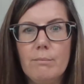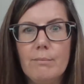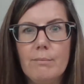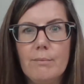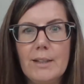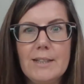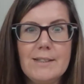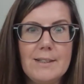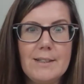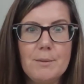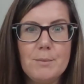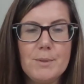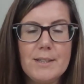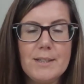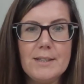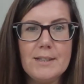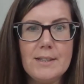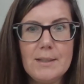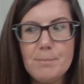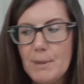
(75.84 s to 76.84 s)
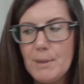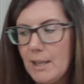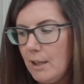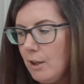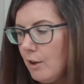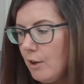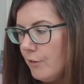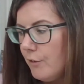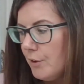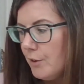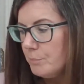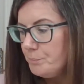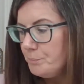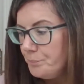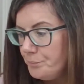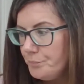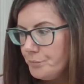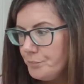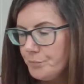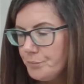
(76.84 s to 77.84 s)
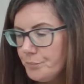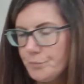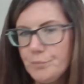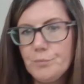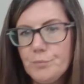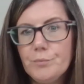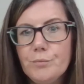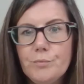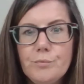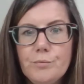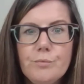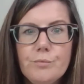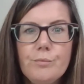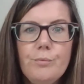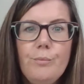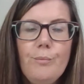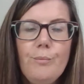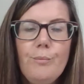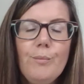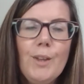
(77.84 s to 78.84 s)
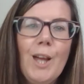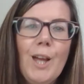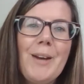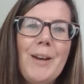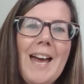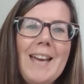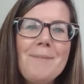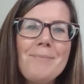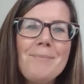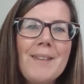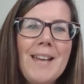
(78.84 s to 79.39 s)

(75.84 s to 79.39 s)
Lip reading: it was easy to buy a lot of them. Okay,